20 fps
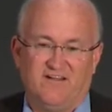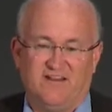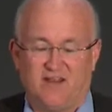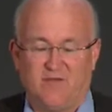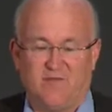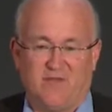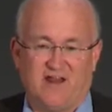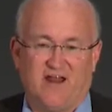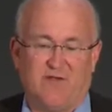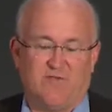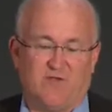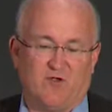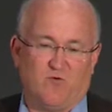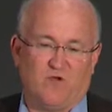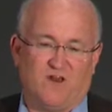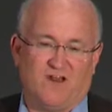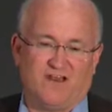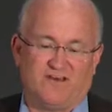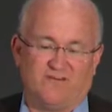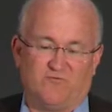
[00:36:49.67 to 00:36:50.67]
They may not be
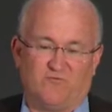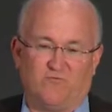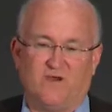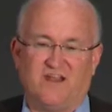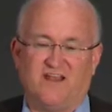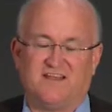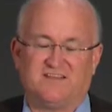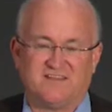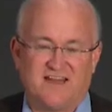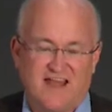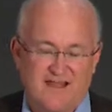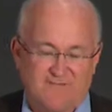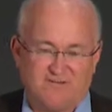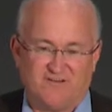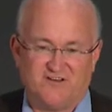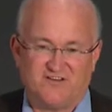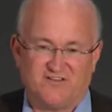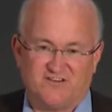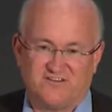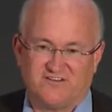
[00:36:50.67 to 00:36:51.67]
willing to
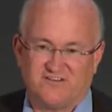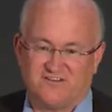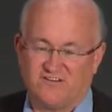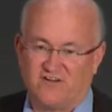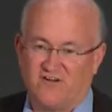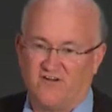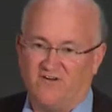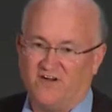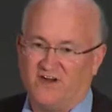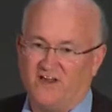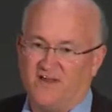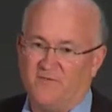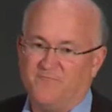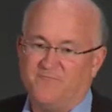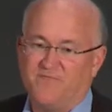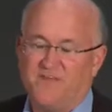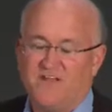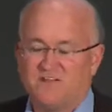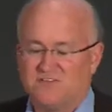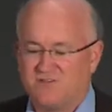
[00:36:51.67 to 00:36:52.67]
reestablish security.
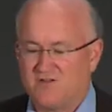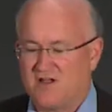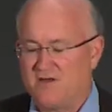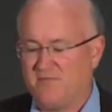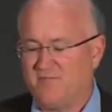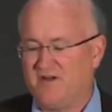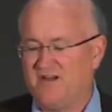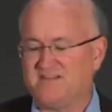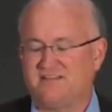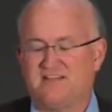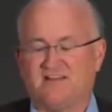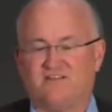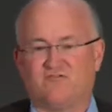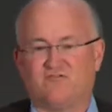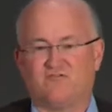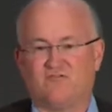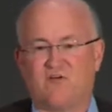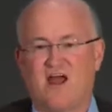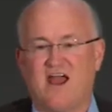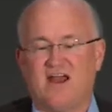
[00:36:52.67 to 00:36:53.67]
So companies that
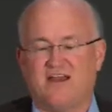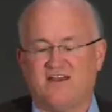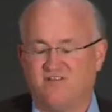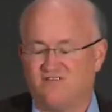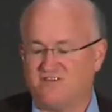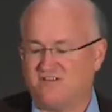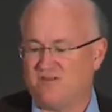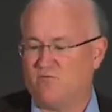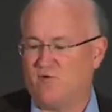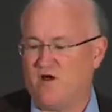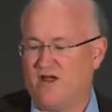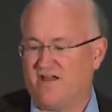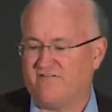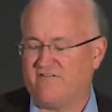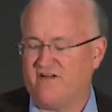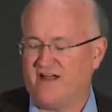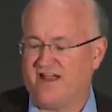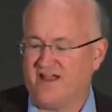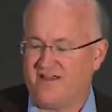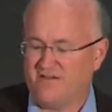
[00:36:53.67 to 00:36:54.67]
have tried using
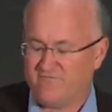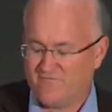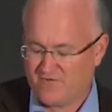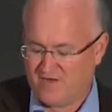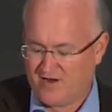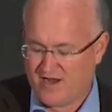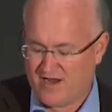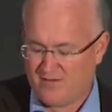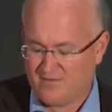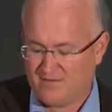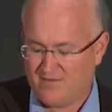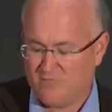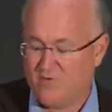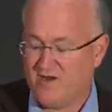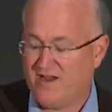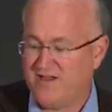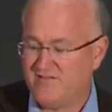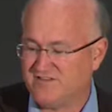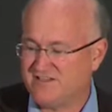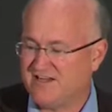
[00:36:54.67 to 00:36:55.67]
Wi-Fi uh, that
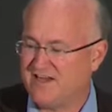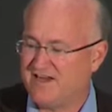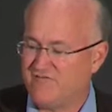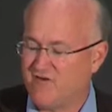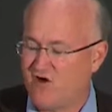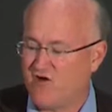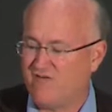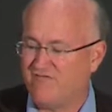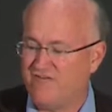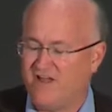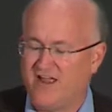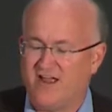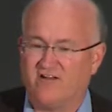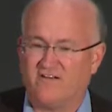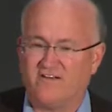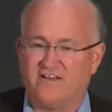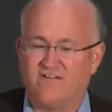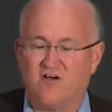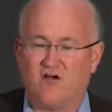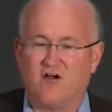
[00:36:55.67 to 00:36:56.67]
we have seen have all
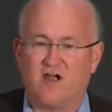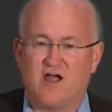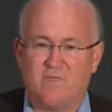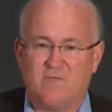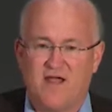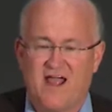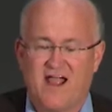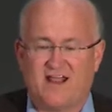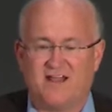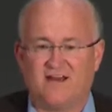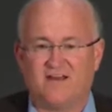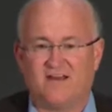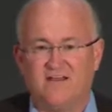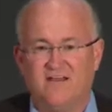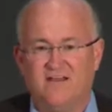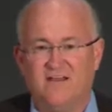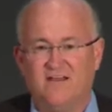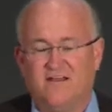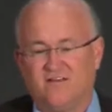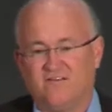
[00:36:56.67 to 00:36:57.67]
failed. They've all come back and
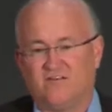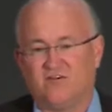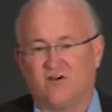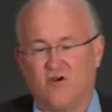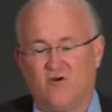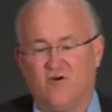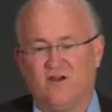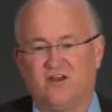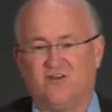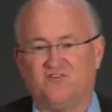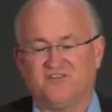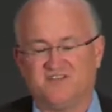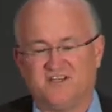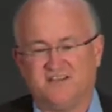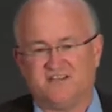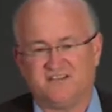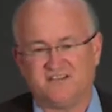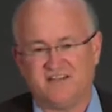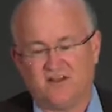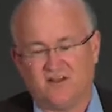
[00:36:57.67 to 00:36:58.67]
they're going
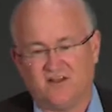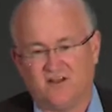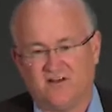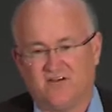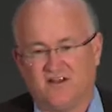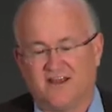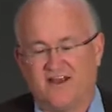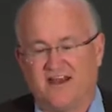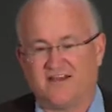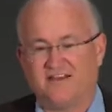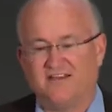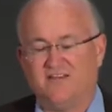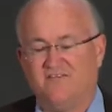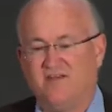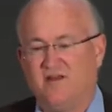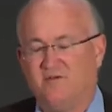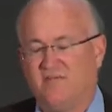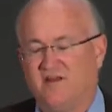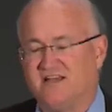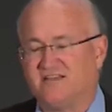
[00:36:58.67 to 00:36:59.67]
using cellular
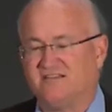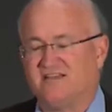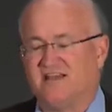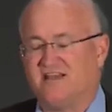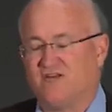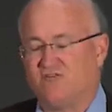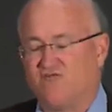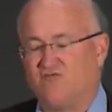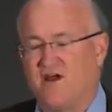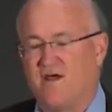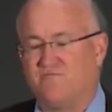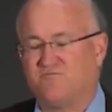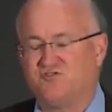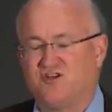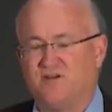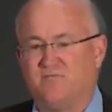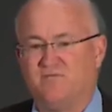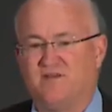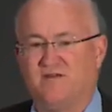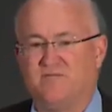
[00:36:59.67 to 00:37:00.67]
connectivity because they can drop
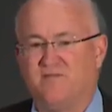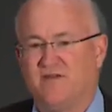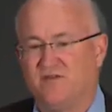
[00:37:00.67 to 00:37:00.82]
ship into